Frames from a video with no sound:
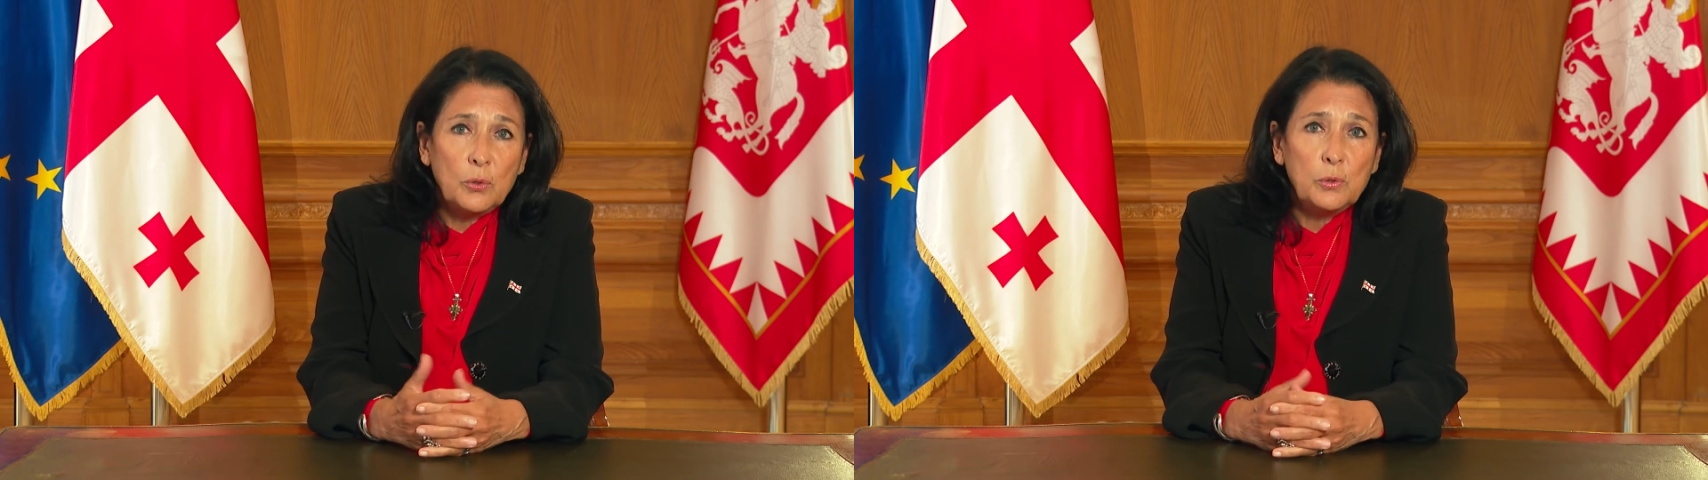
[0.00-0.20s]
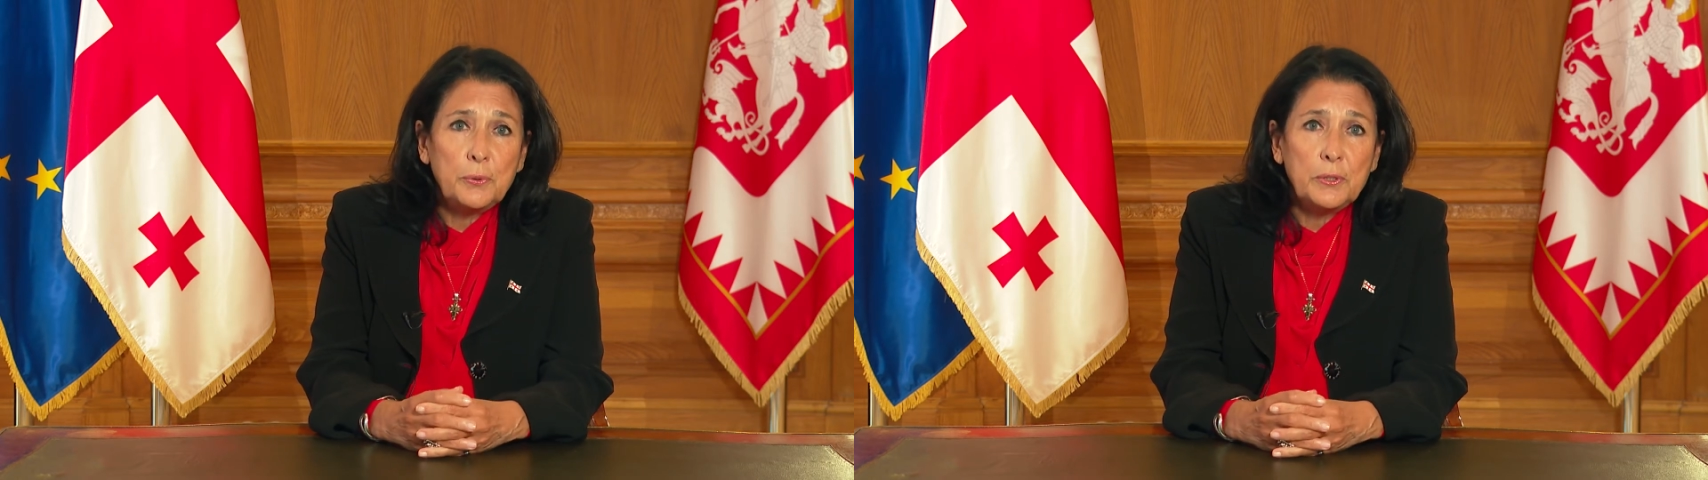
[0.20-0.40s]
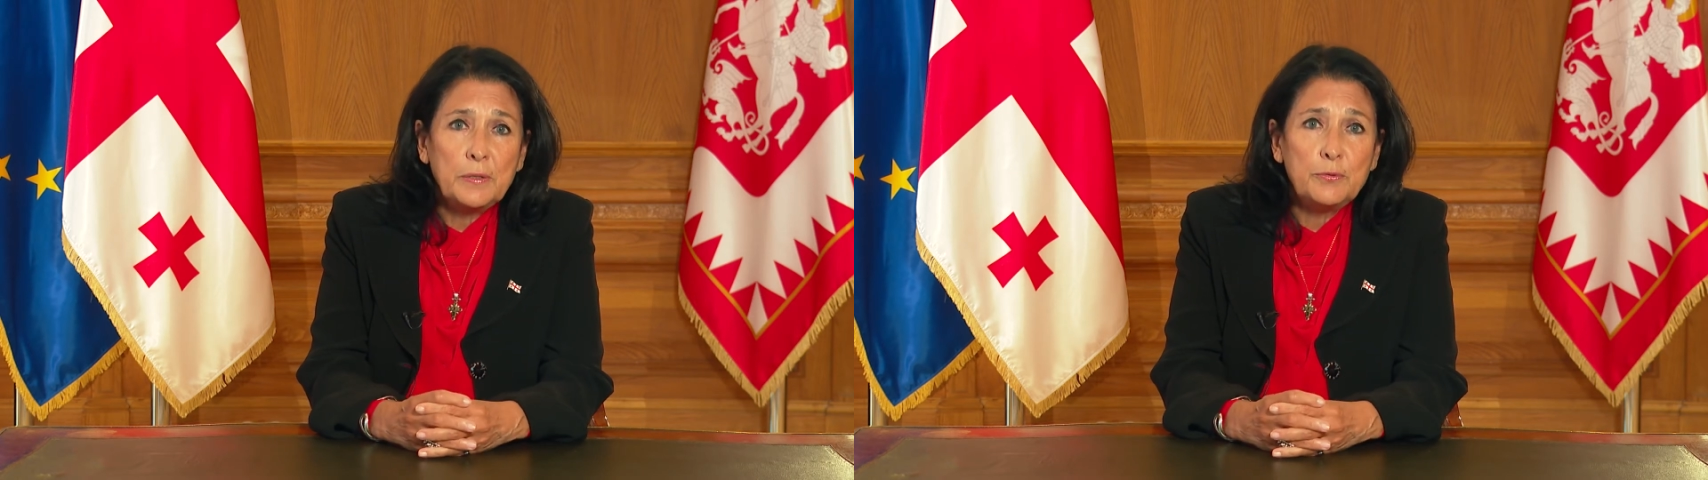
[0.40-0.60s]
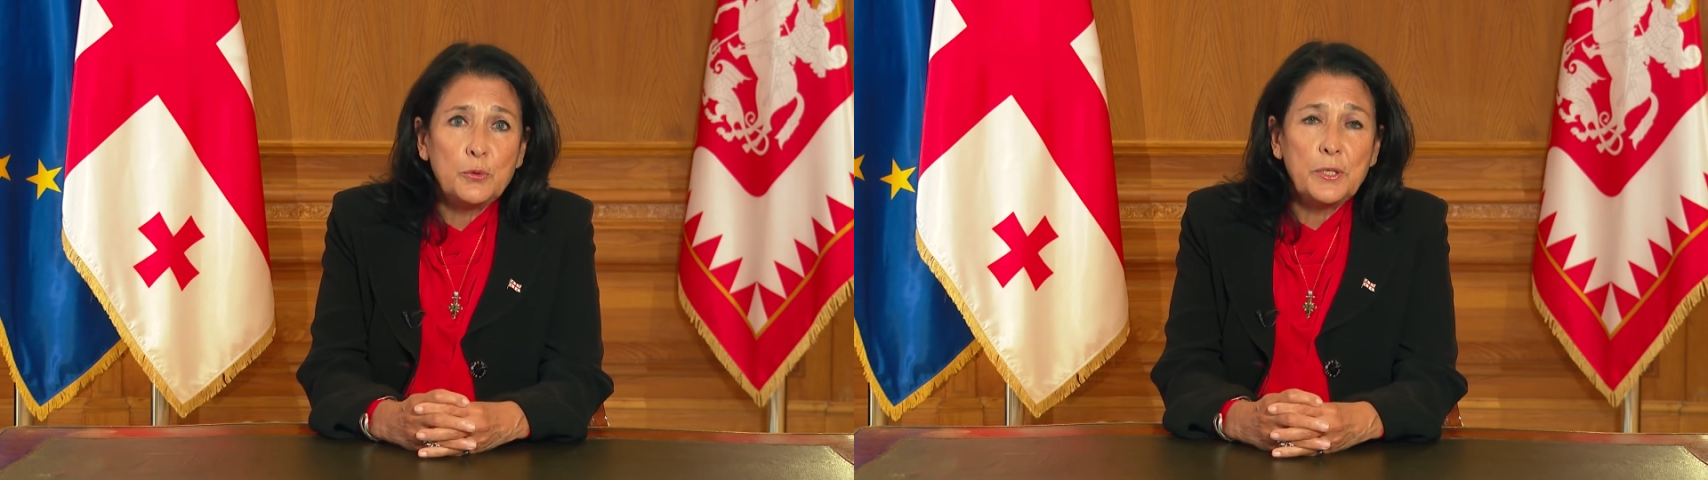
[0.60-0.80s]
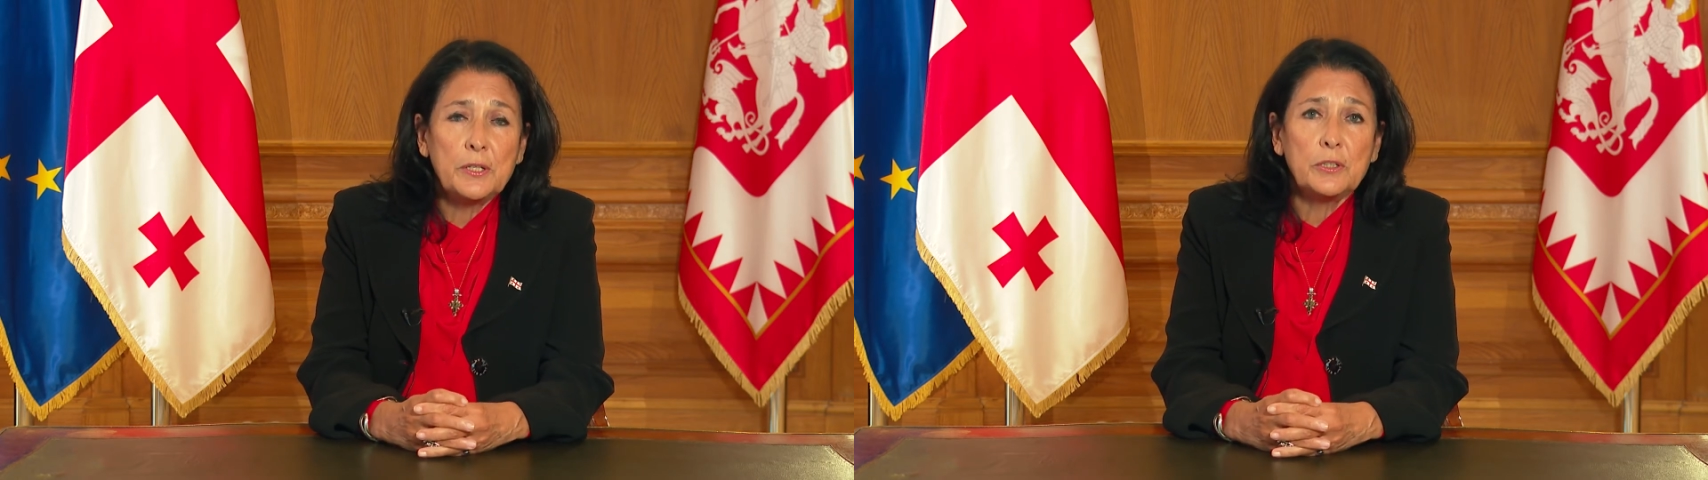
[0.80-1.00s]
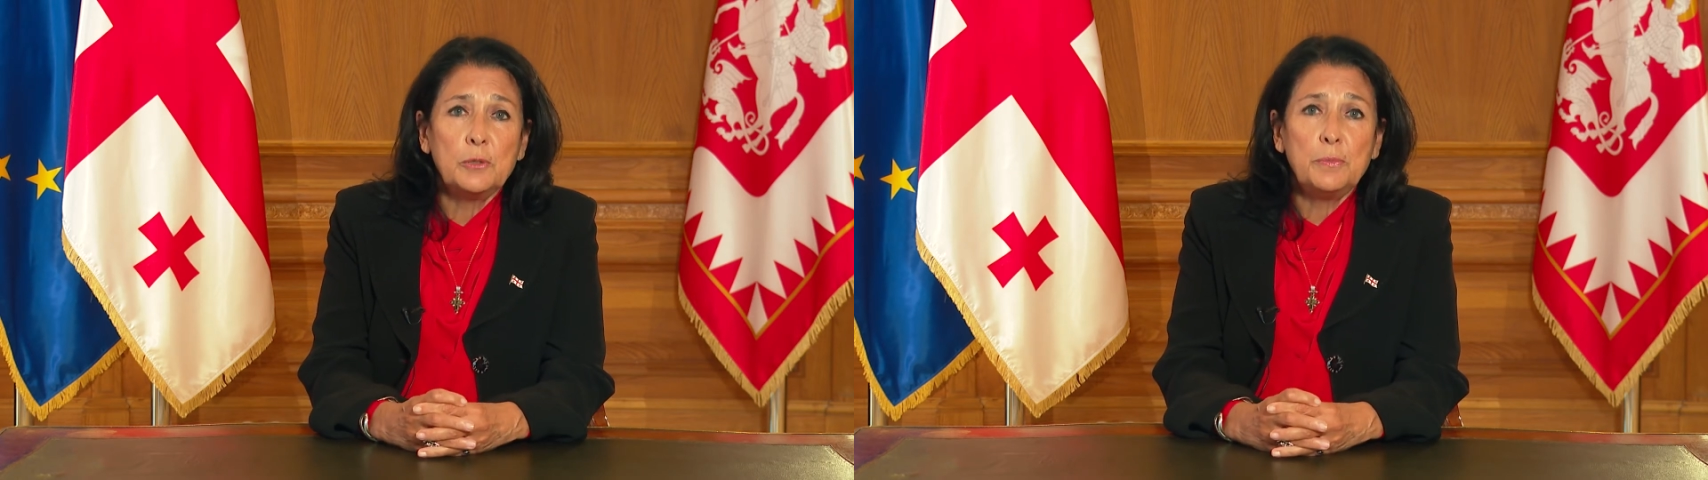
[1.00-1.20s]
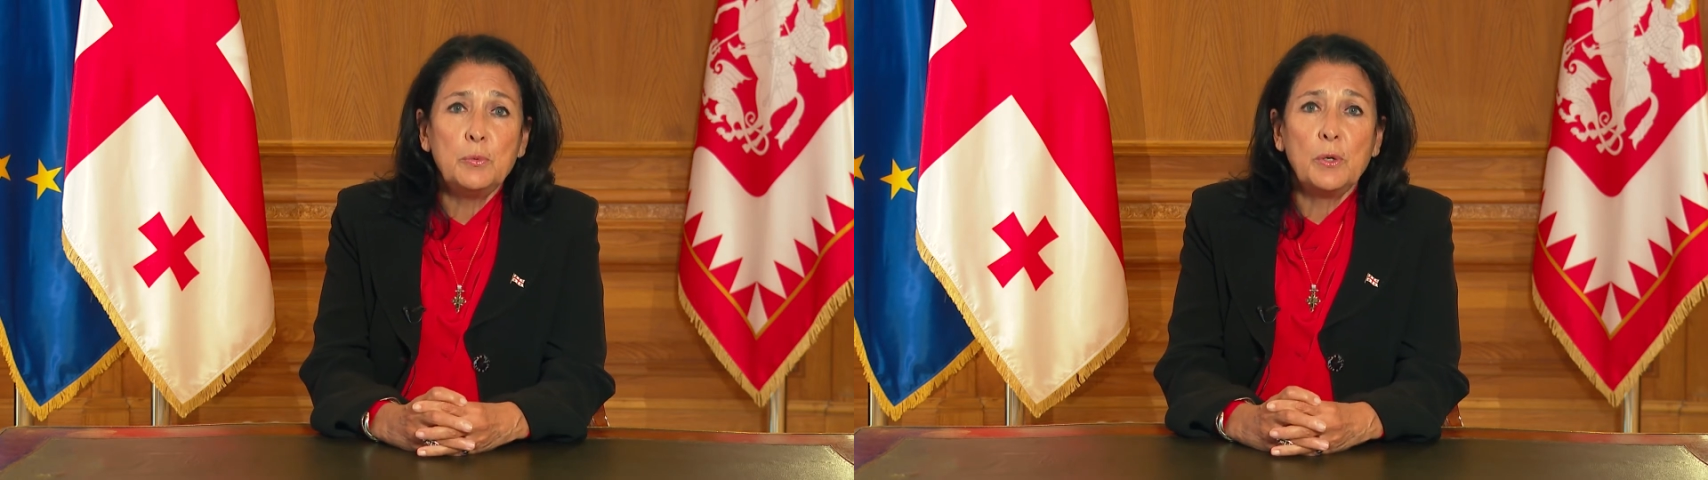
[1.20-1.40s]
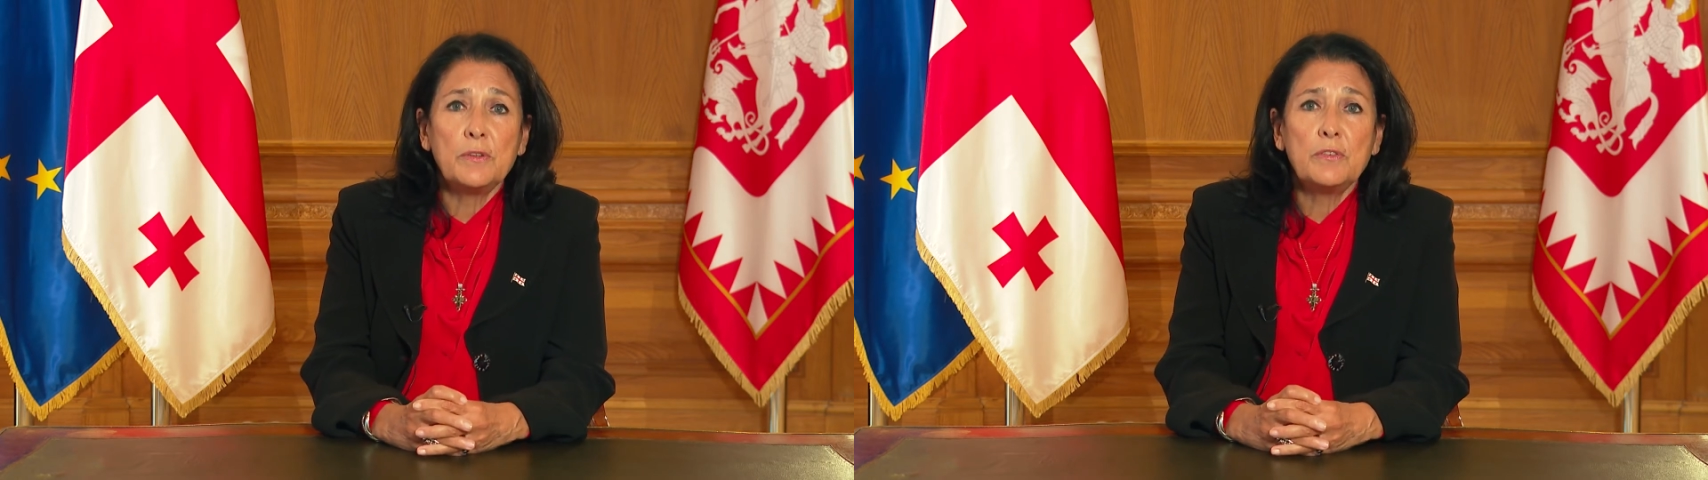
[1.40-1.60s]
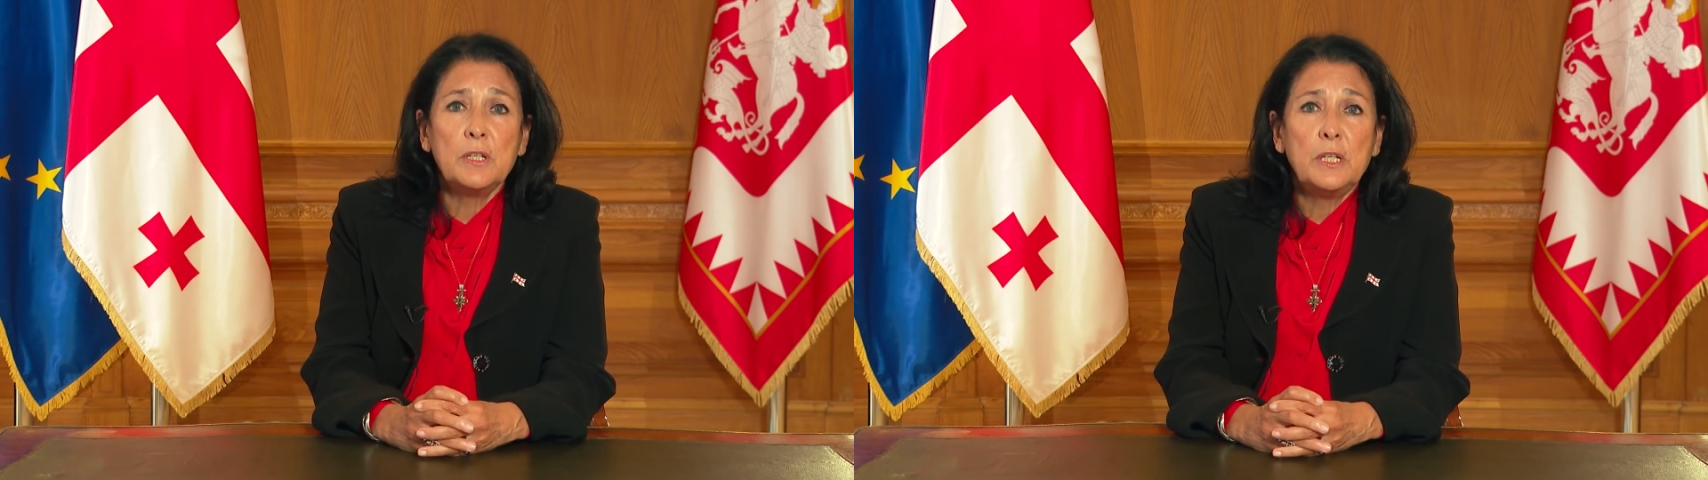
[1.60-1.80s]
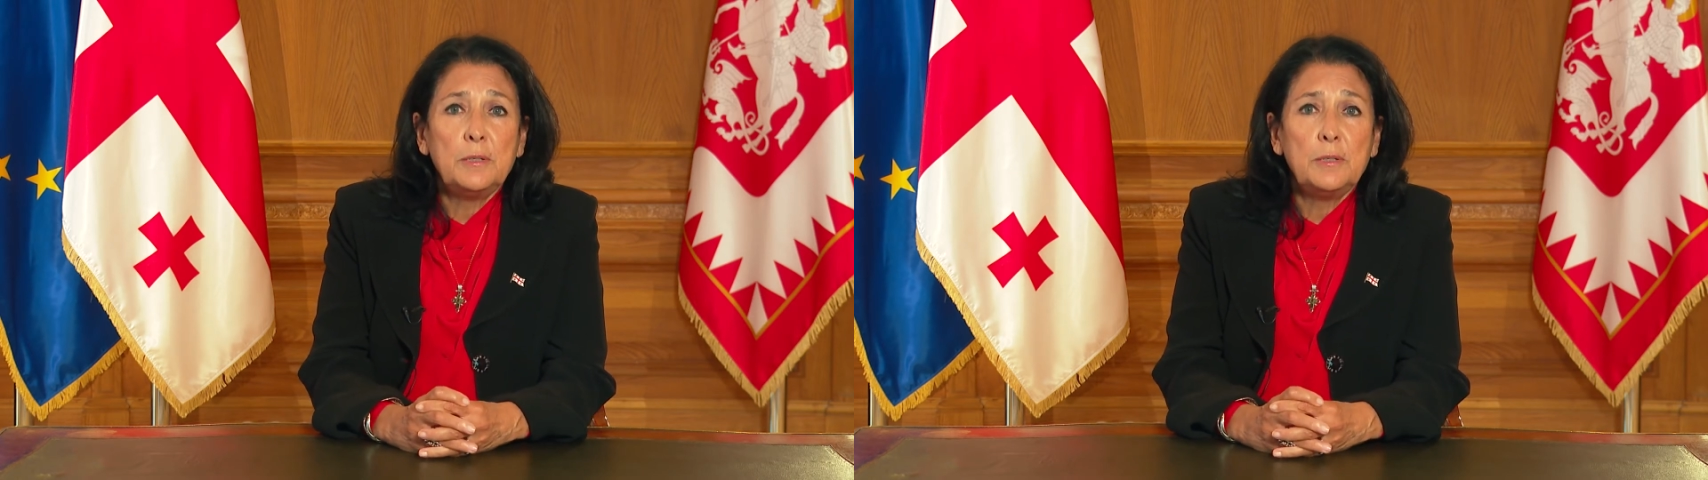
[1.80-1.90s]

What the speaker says: open and free economy, was